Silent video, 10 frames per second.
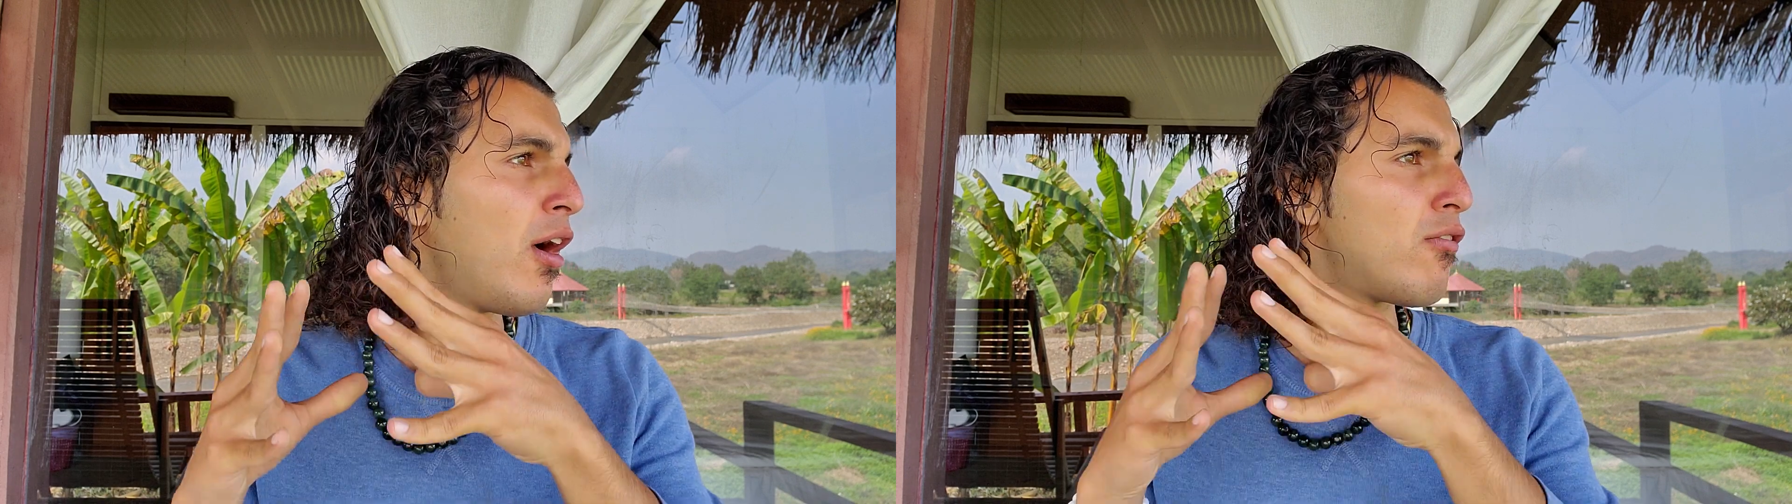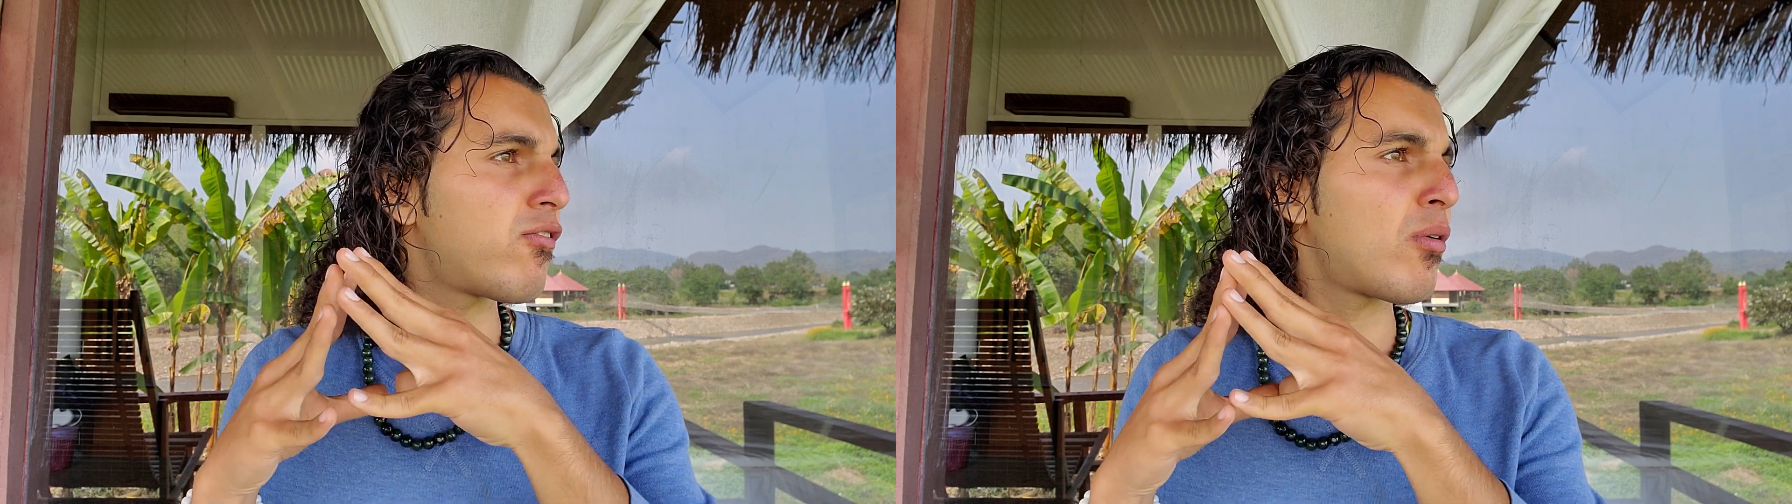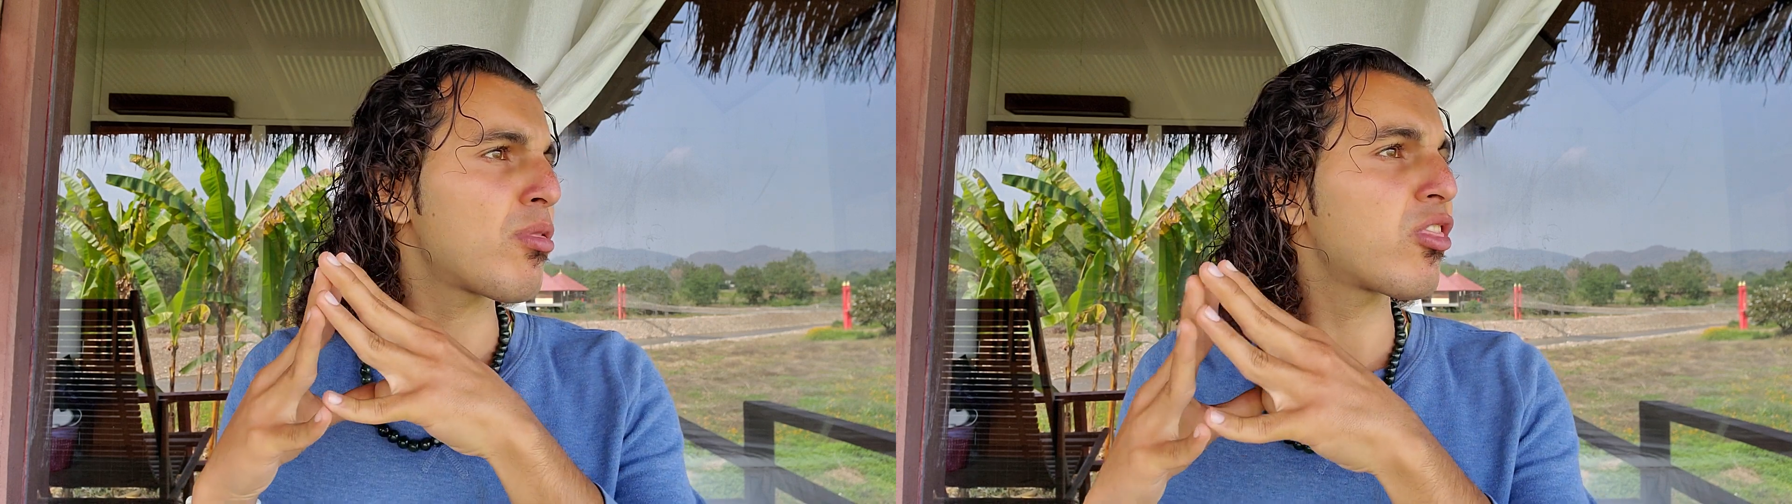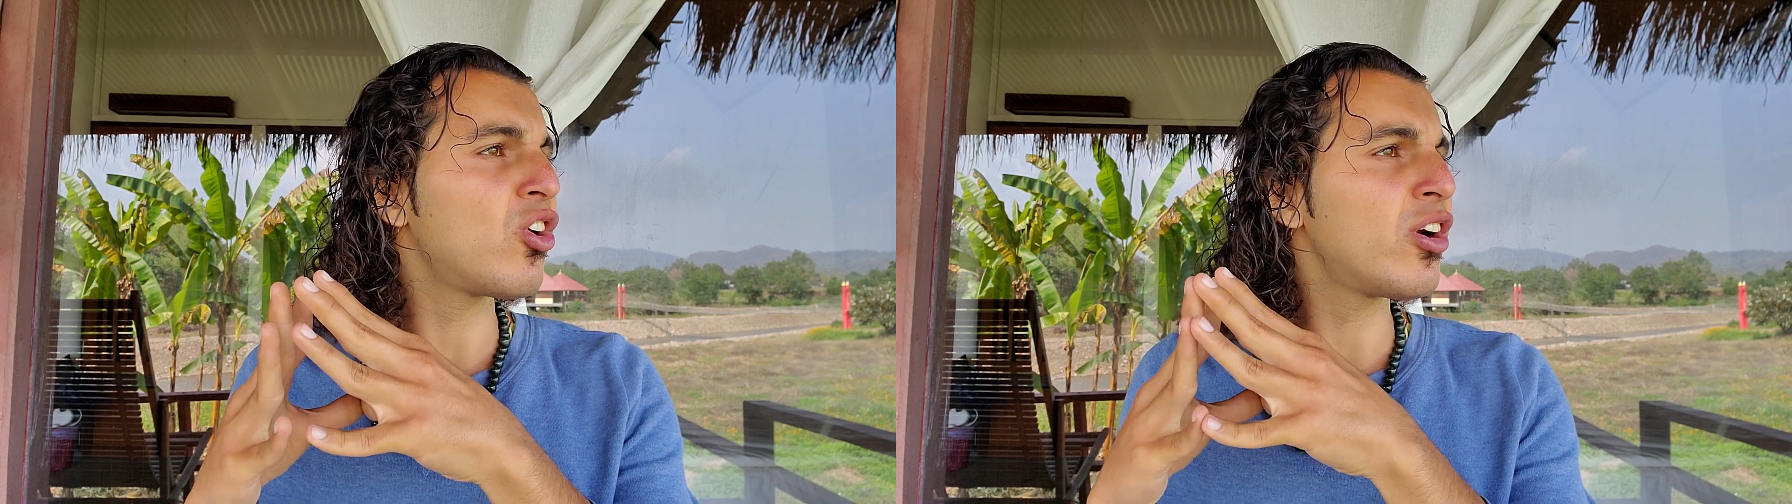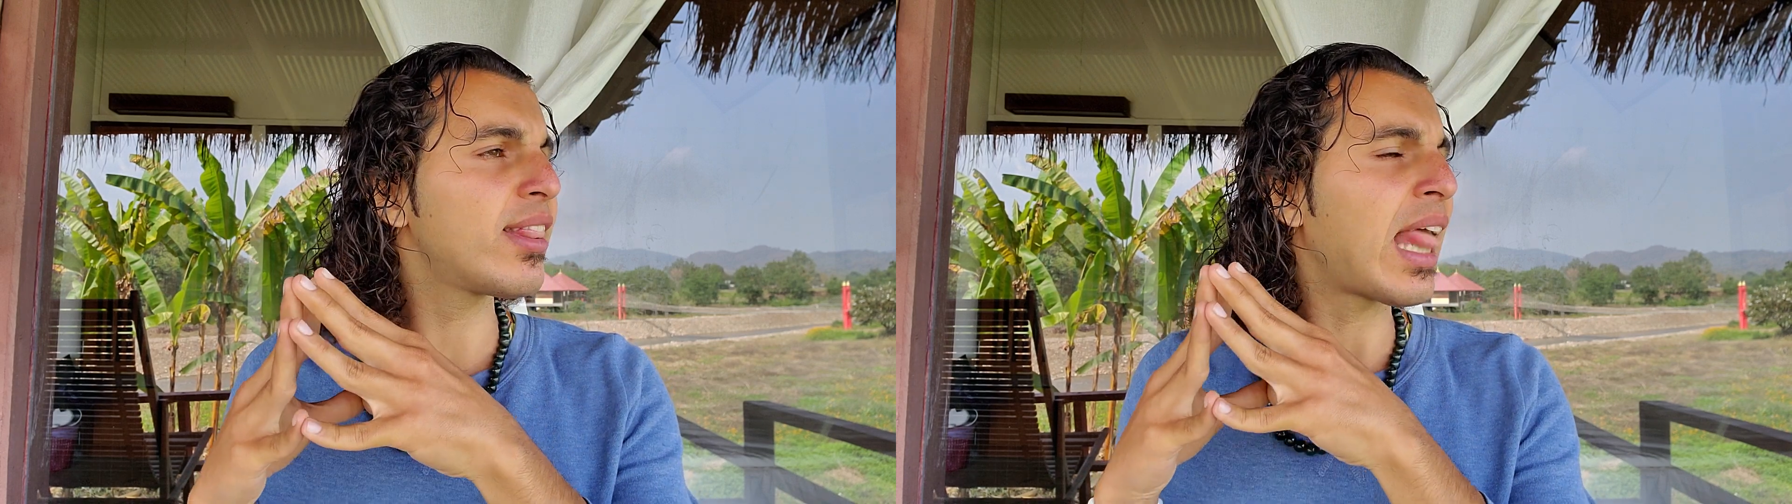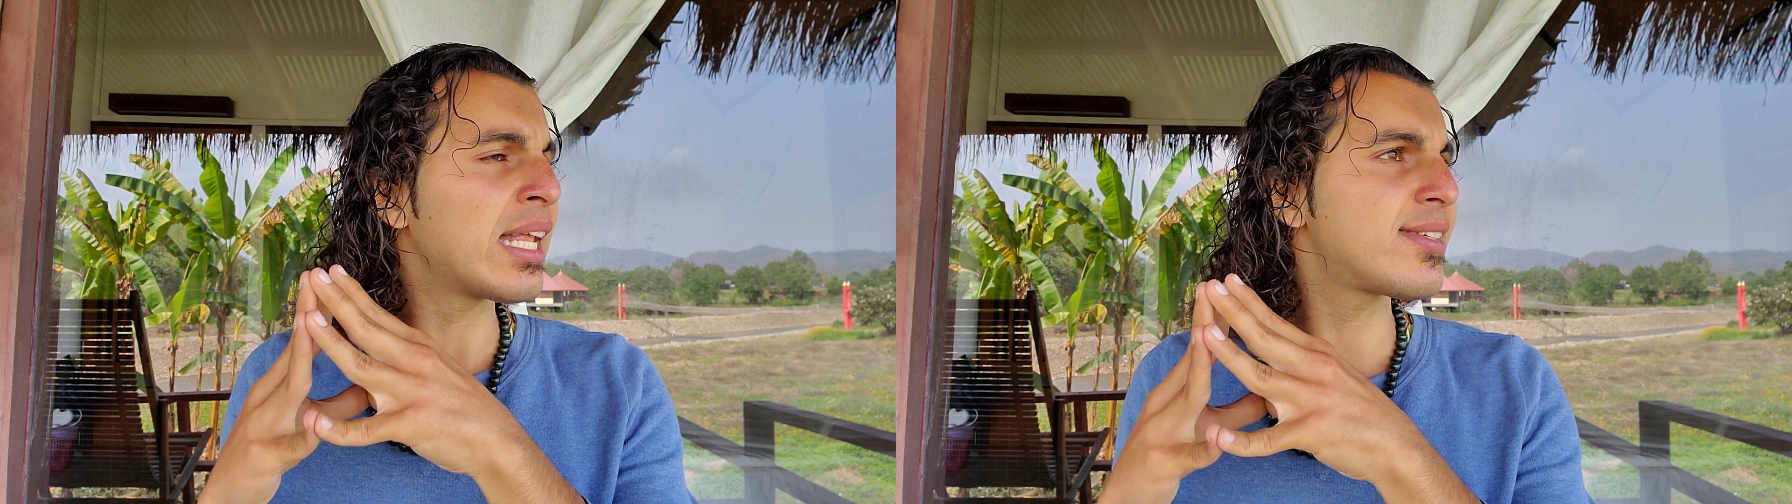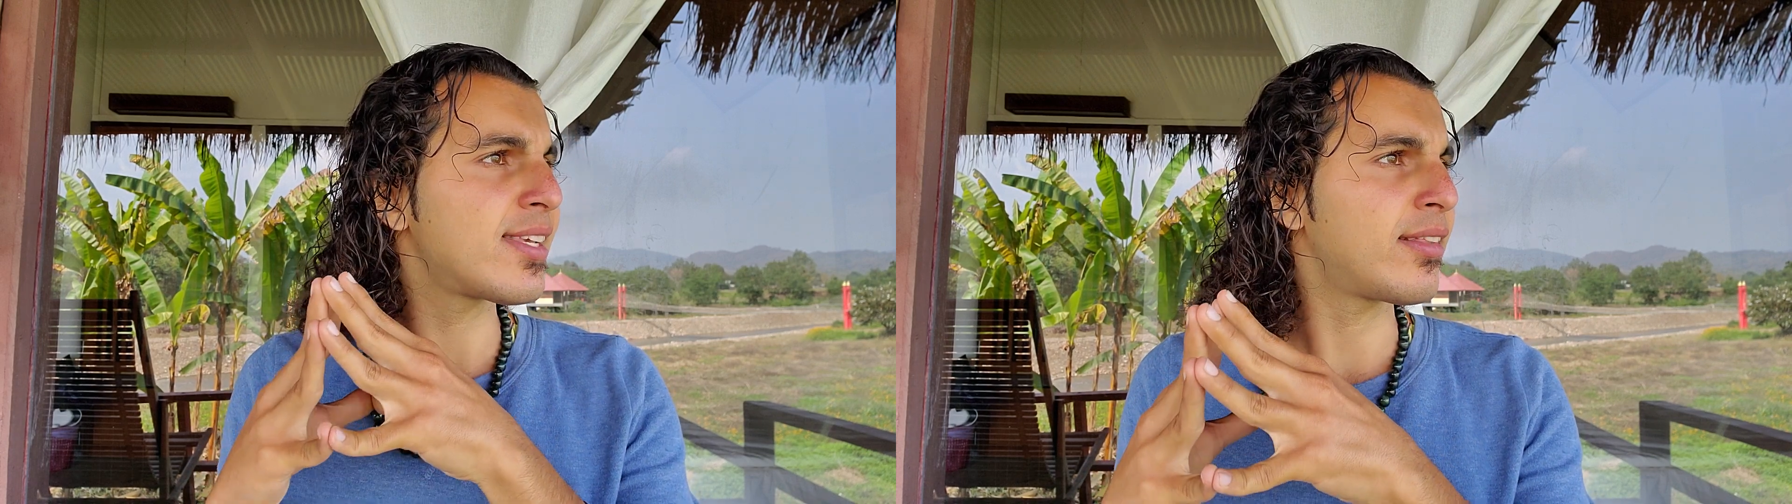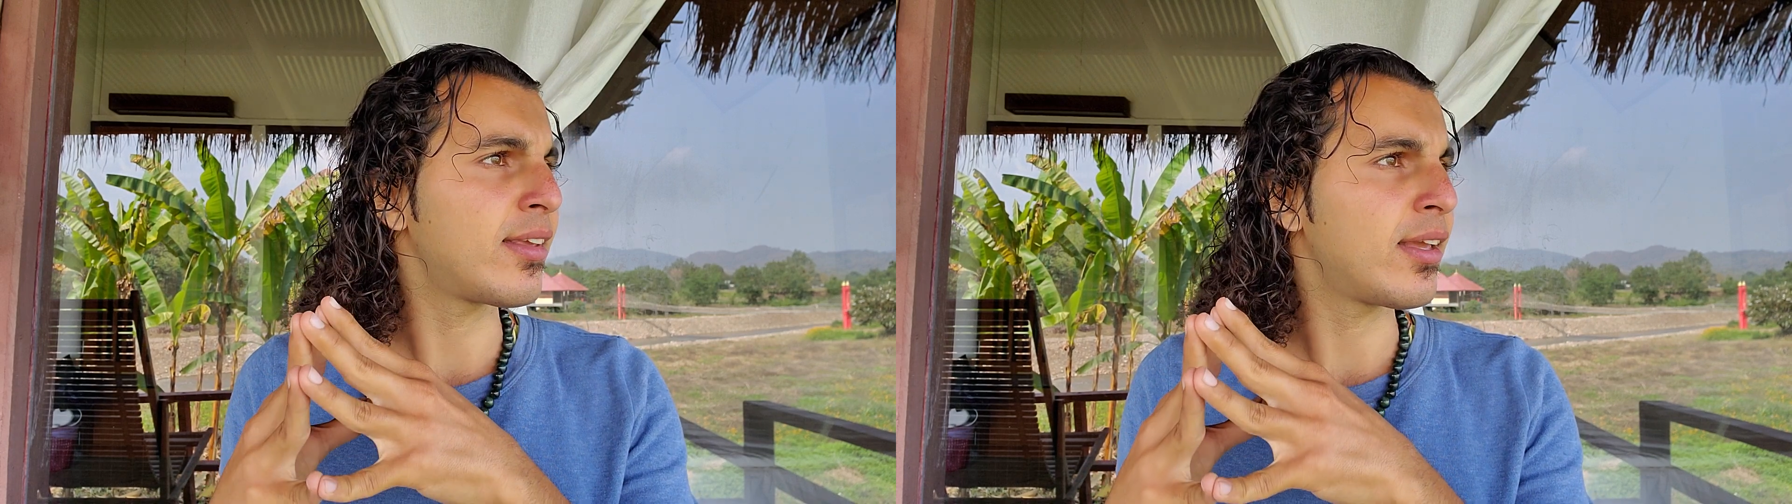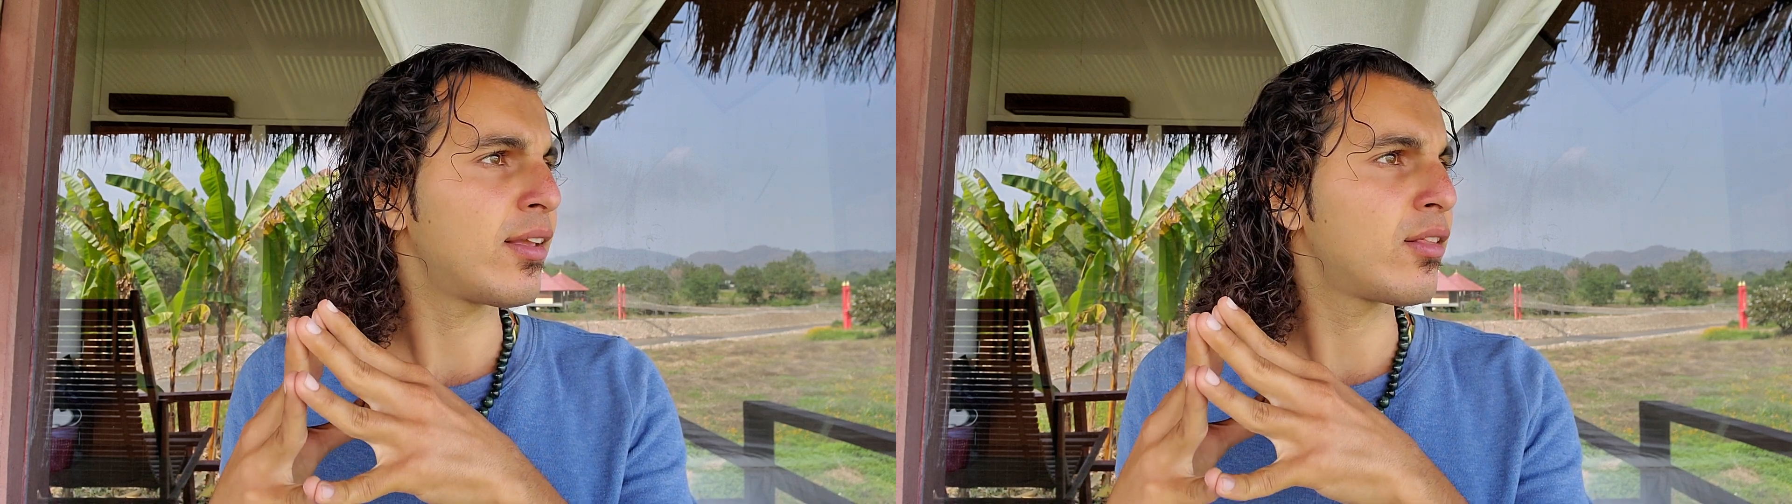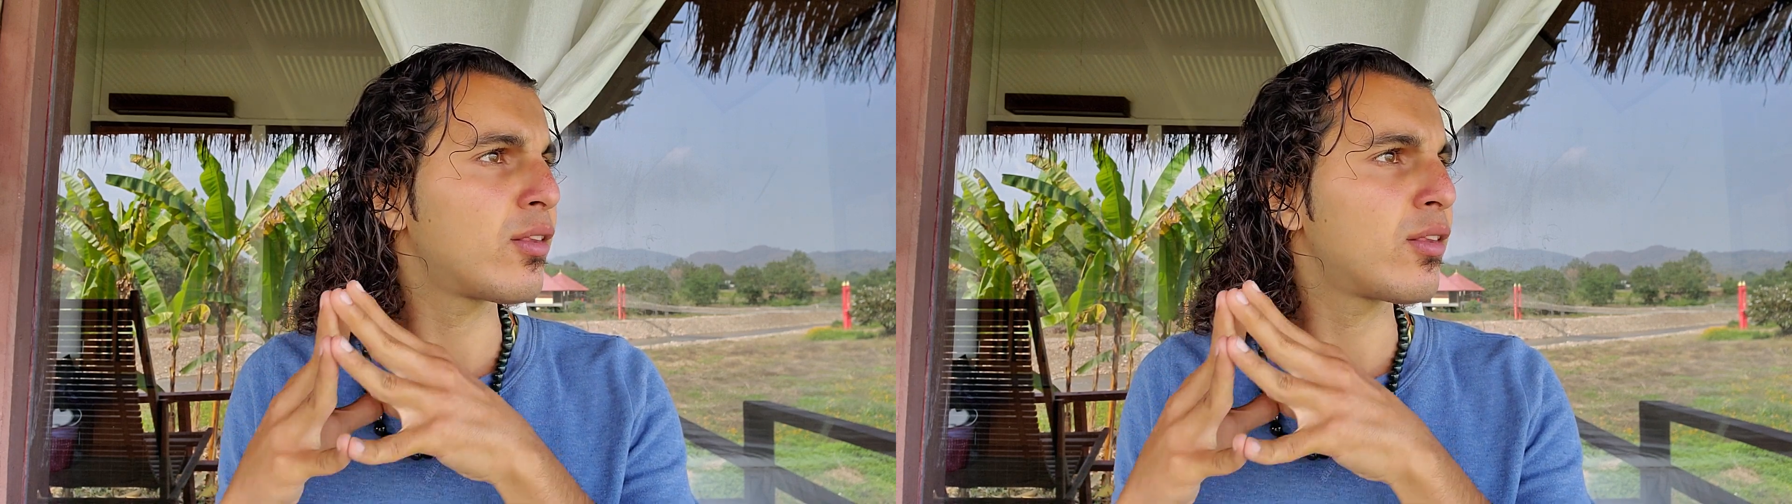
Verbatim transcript: from third density